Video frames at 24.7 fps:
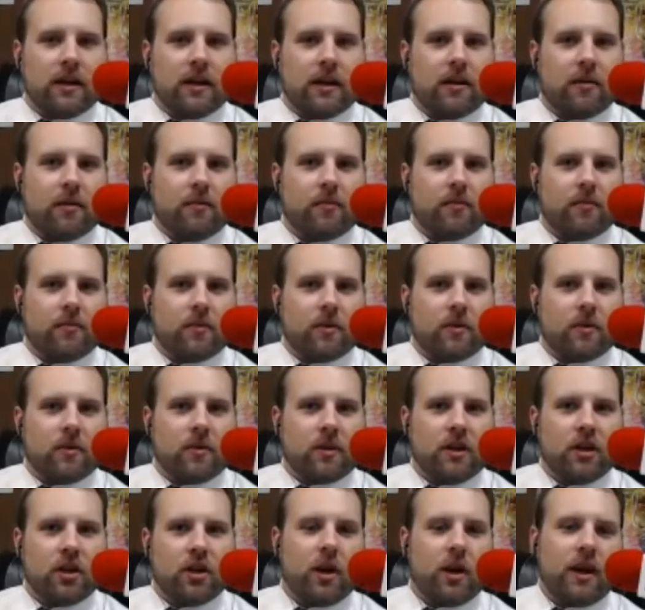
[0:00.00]
And
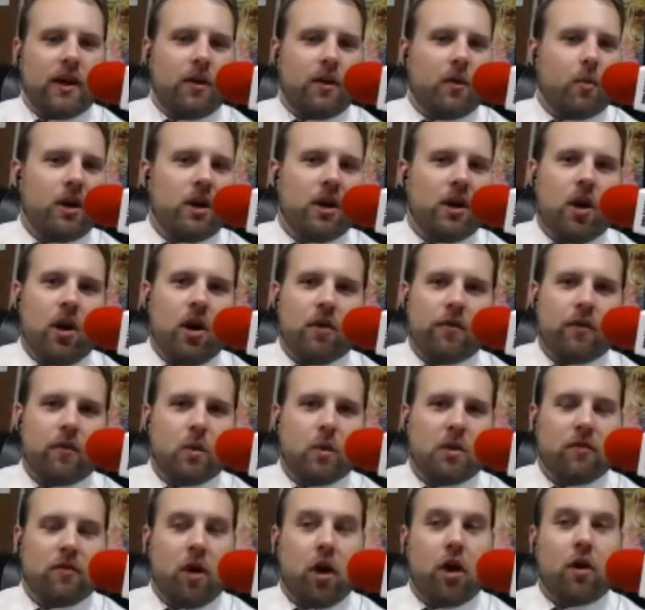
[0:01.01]
we've
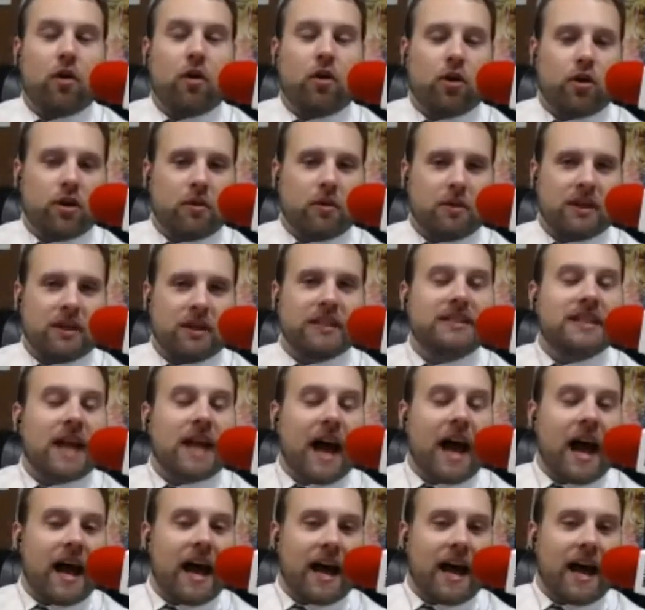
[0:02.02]
all heard. I mean, at least
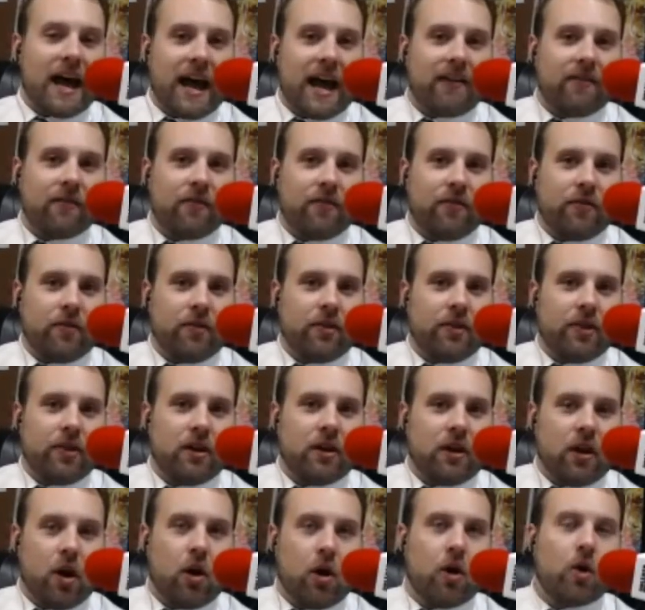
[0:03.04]
I have
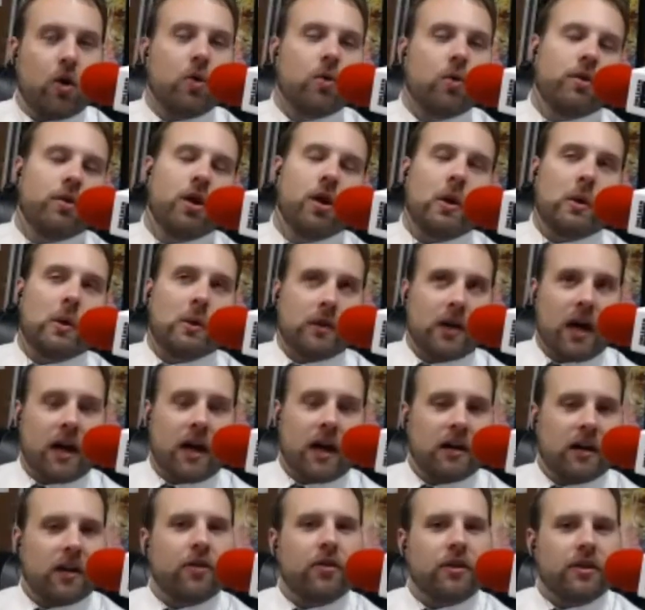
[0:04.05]
the "oh no, not
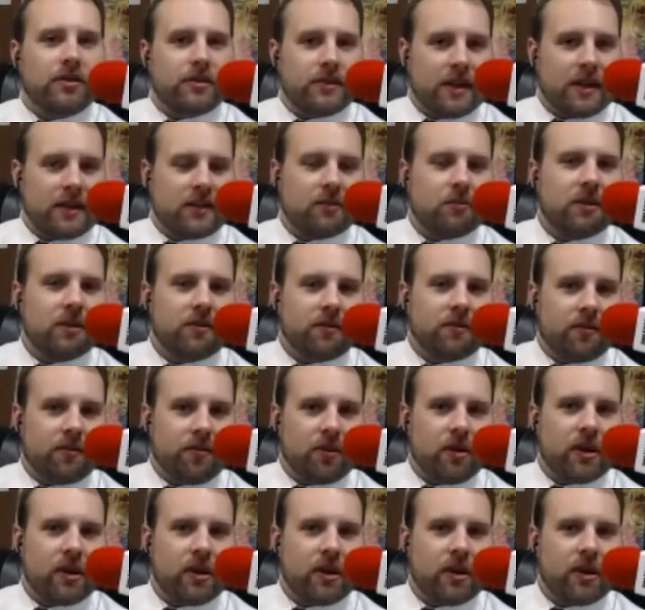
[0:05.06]
another assessment" phrase.